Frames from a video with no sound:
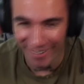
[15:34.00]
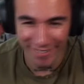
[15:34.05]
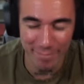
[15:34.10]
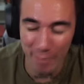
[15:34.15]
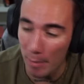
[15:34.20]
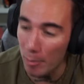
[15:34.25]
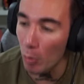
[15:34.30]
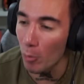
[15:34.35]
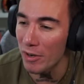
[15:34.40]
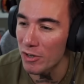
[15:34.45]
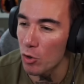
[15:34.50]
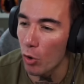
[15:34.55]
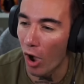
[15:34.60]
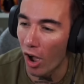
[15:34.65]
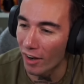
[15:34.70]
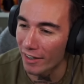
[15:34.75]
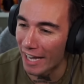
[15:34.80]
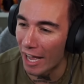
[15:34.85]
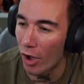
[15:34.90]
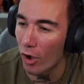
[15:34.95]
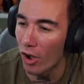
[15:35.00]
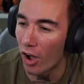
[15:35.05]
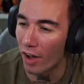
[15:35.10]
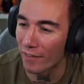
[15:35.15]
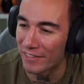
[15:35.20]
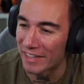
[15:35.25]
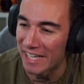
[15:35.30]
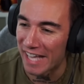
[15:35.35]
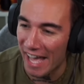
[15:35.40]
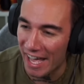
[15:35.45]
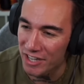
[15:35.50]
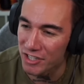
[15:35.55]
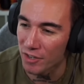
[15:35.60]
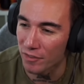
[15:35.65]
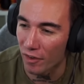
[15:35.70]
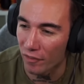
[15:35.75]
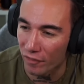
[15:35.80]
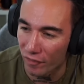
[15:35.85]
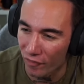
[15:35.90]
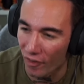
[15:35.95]
Remember when you hung out on the edge
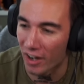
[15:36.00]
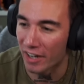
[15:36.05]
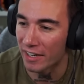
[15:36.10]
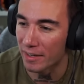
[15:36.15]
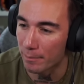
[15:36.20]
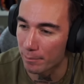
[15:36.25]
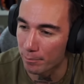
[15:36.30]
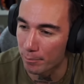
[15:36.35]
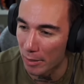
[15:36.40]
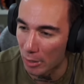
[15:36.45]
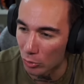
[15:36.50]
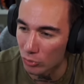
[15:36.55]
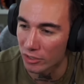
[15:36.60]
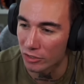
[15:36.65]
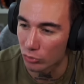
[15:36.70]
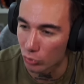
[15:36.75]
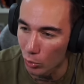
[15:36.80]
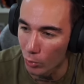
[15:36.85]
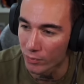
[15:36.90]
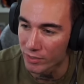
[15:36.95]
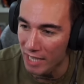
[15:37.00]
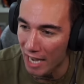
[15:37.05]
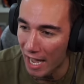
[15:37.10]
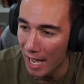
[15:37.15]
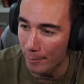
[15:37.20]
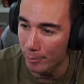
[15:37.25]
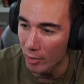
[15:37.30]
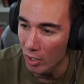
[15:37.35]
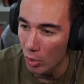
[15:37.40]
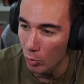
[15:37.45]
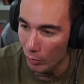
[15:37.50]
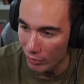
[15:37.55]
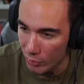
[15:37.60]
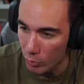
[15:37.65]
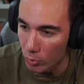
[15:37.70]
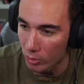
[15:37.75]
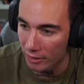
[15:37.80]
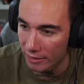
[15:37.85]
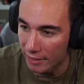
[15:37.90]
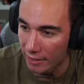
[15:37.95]
of a fucking building rooftop when
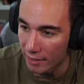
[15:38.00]
you were a